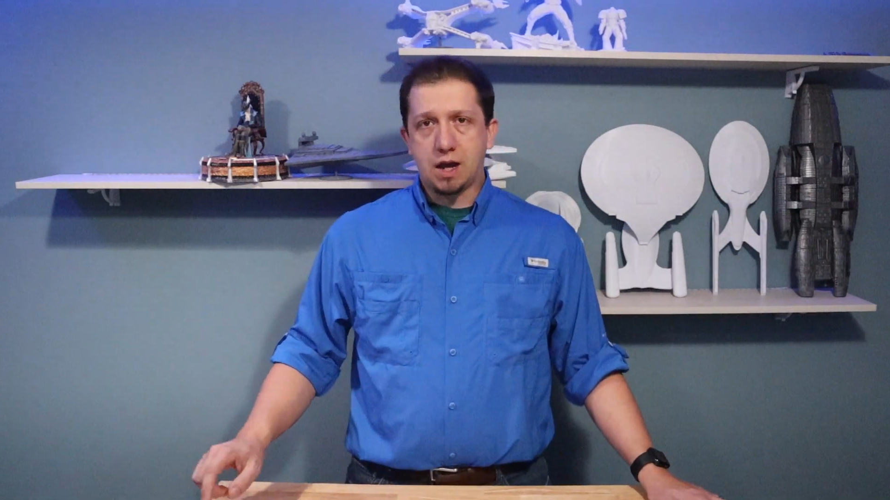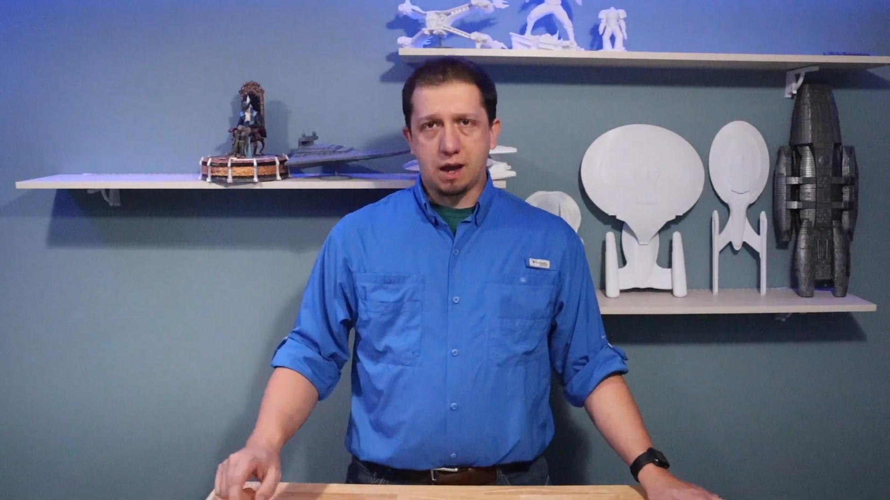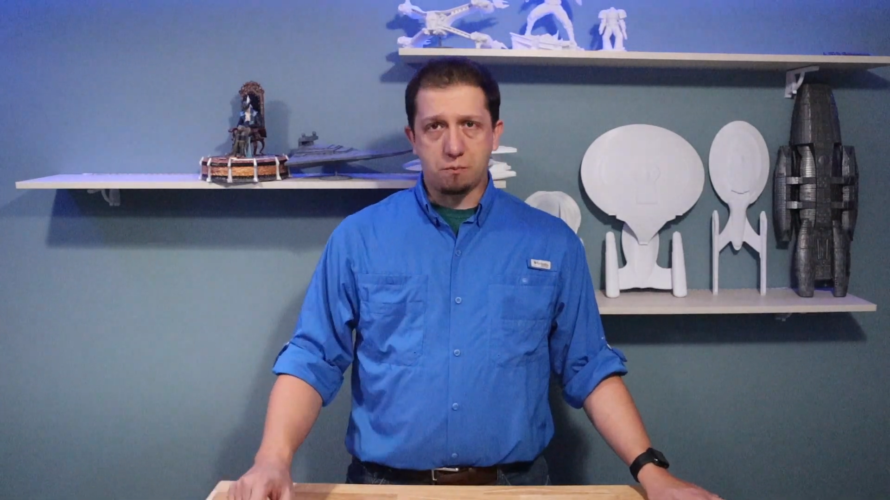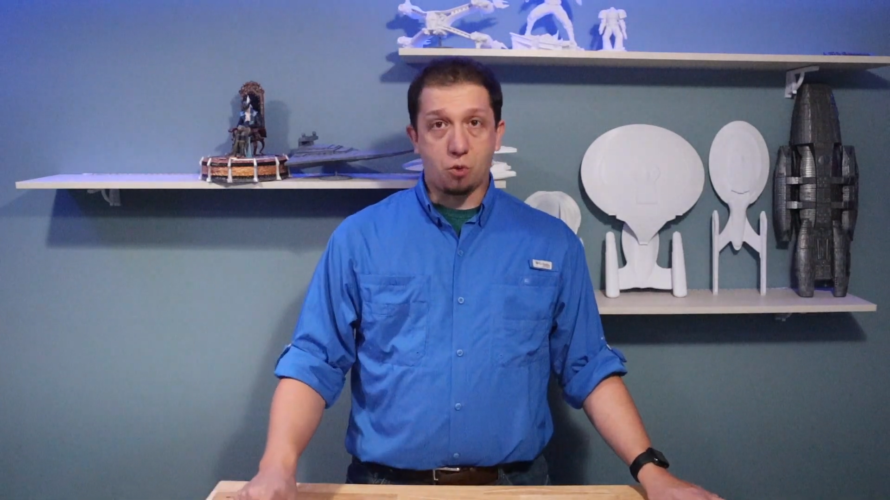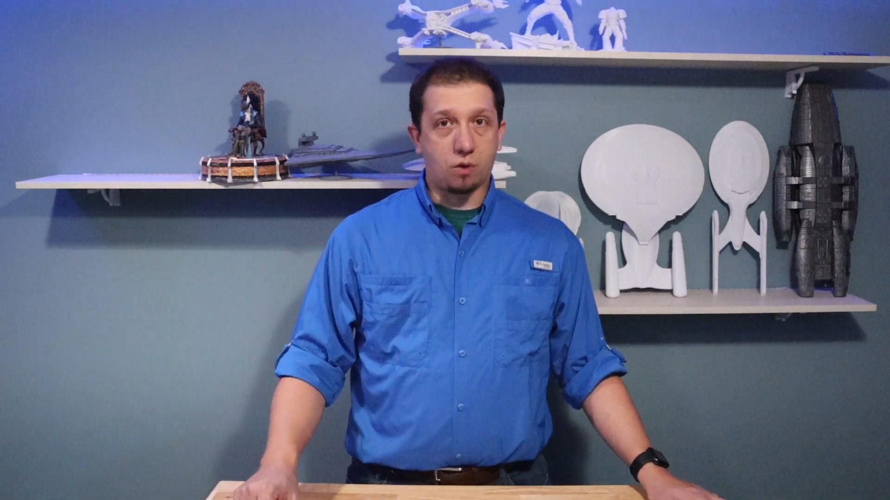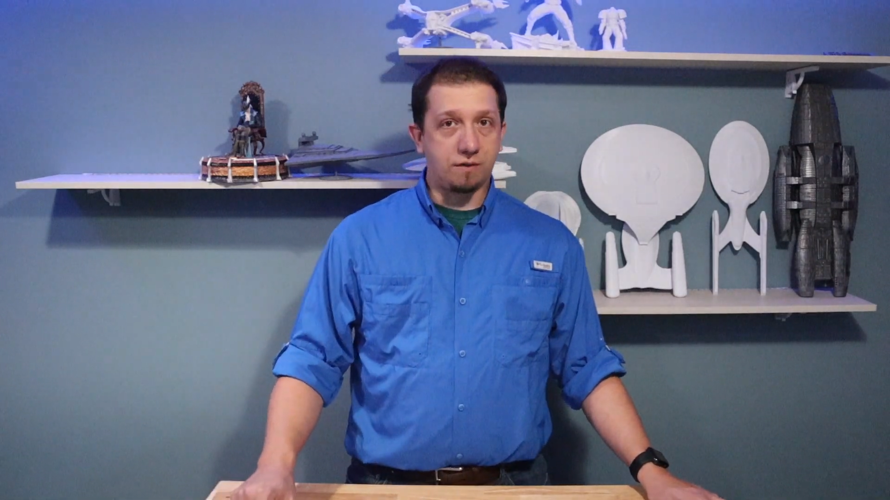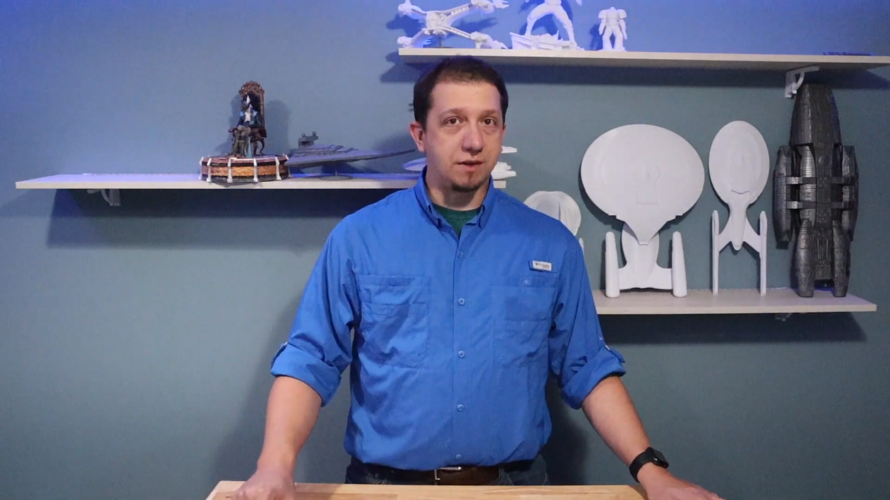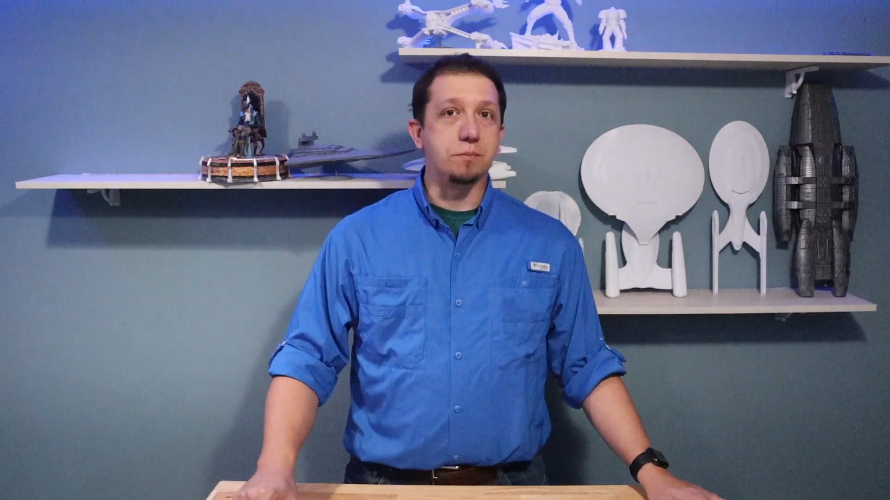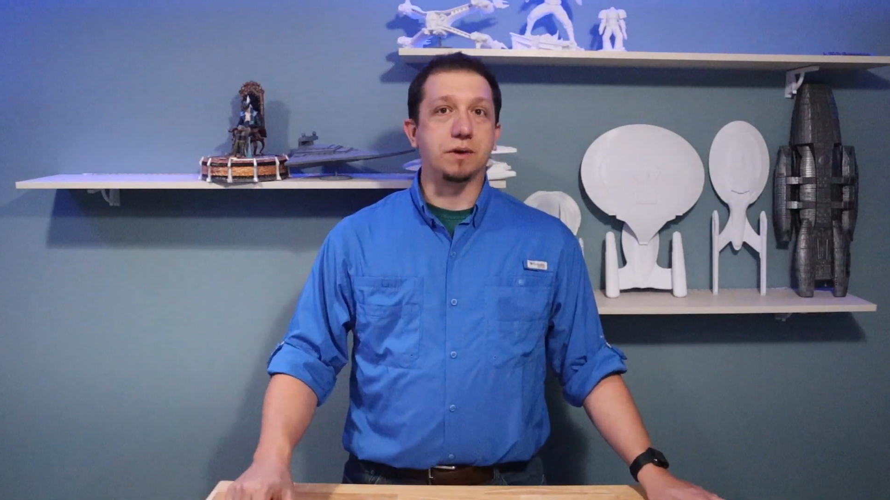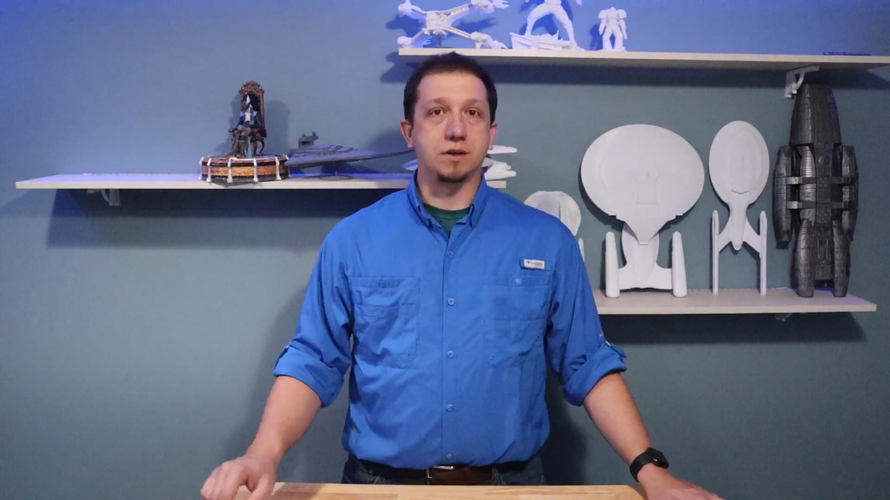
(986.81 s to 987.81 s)
and more of
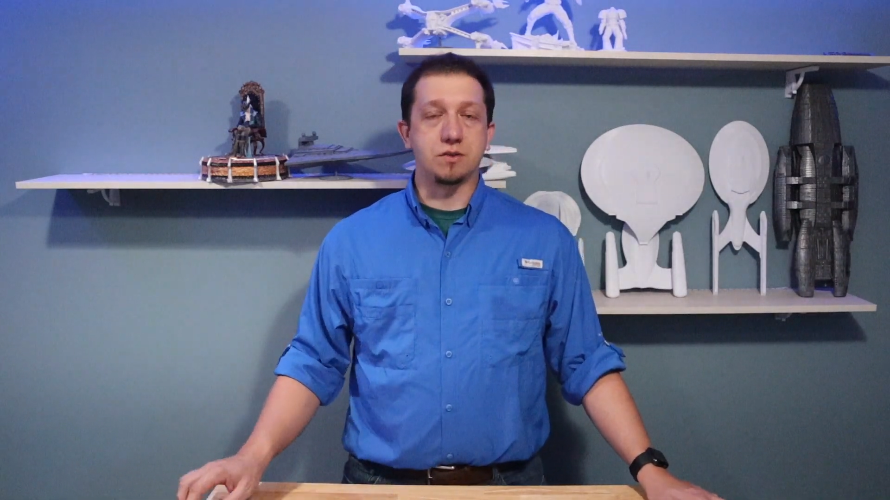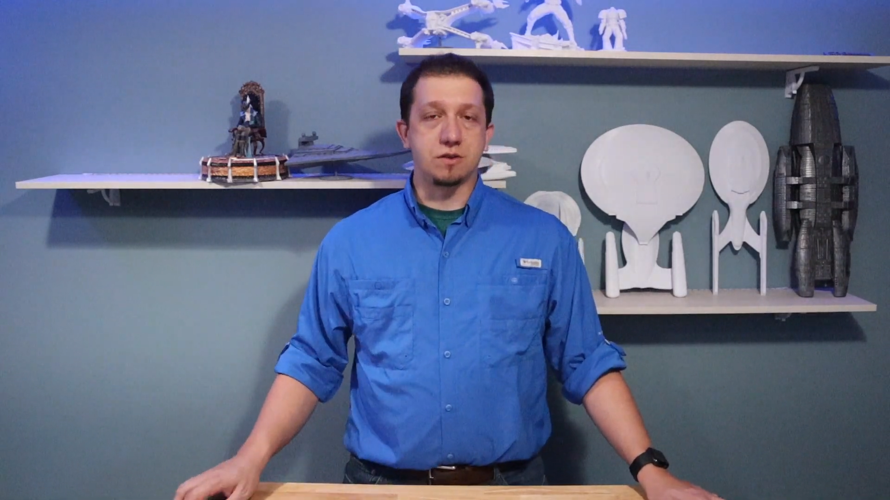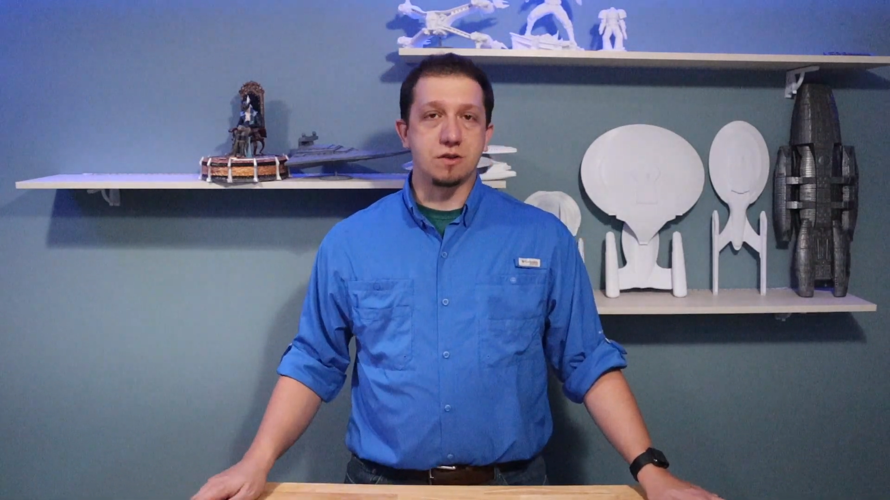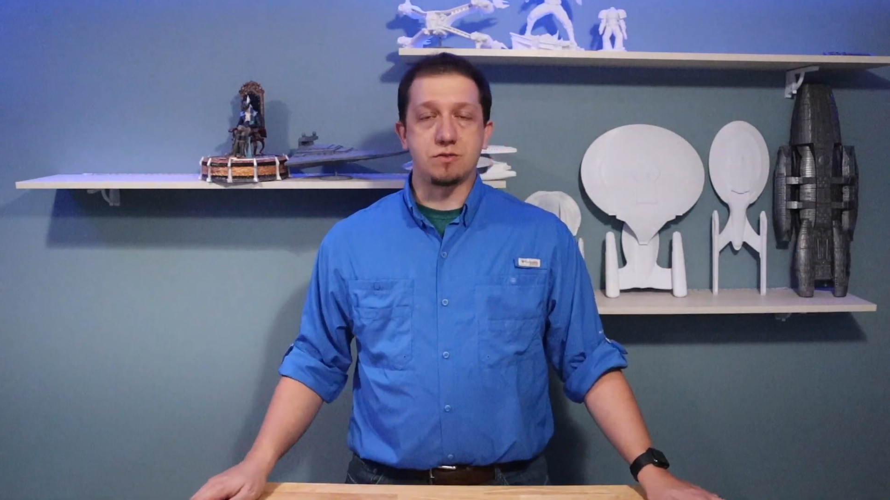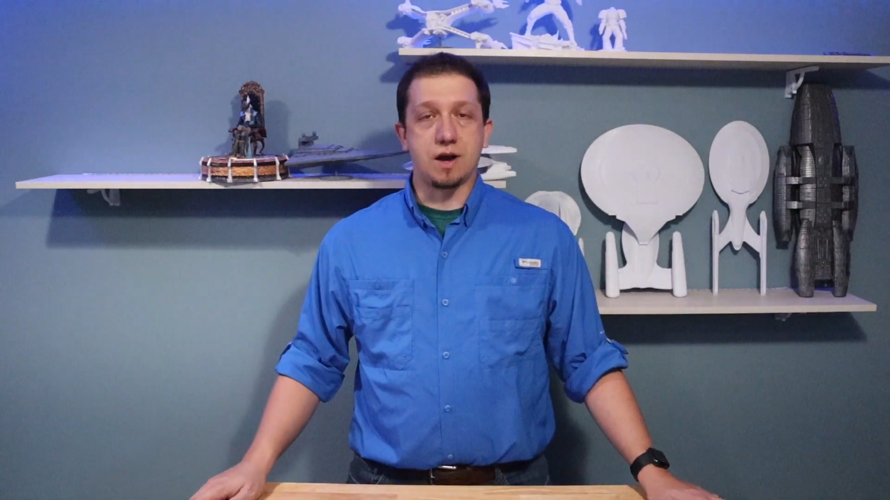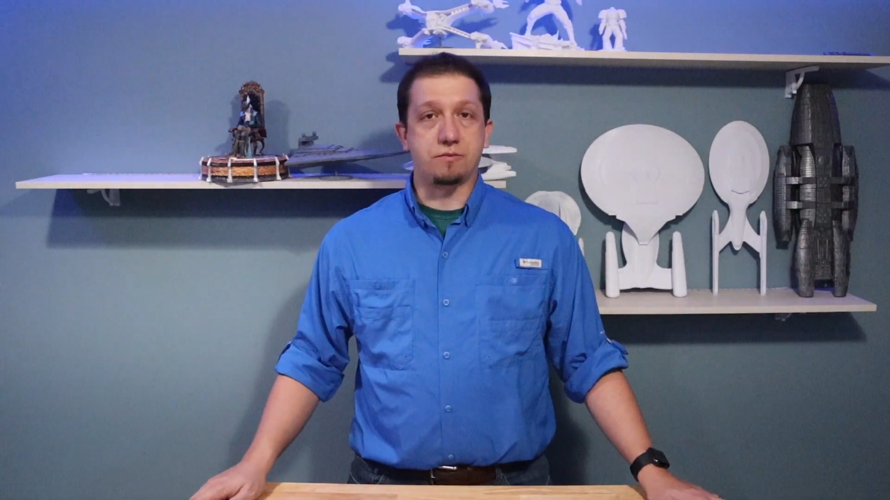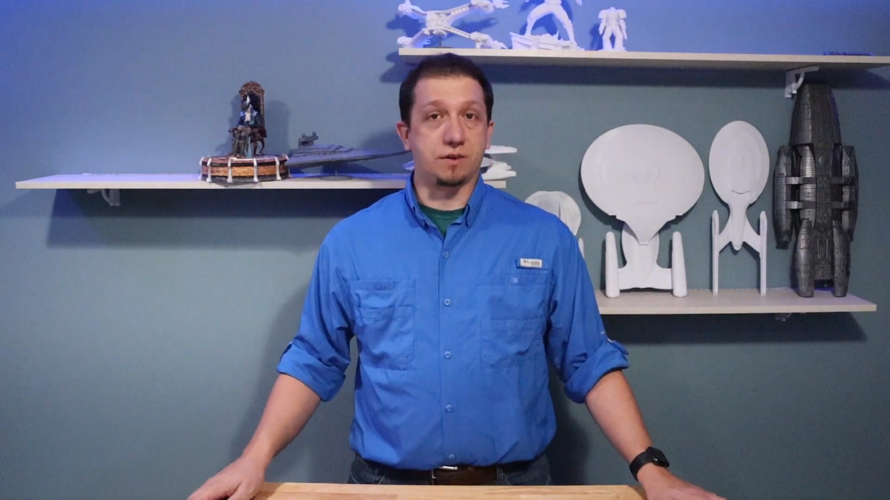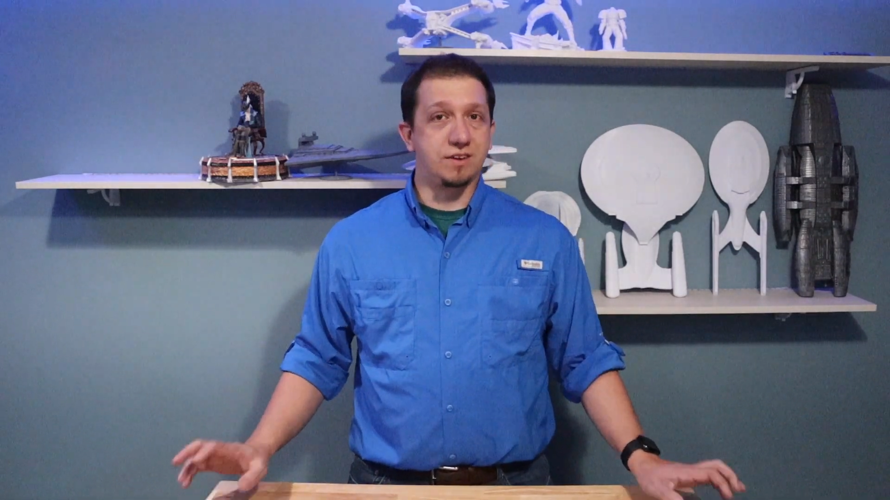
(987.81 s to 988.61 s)
the abilities of this software.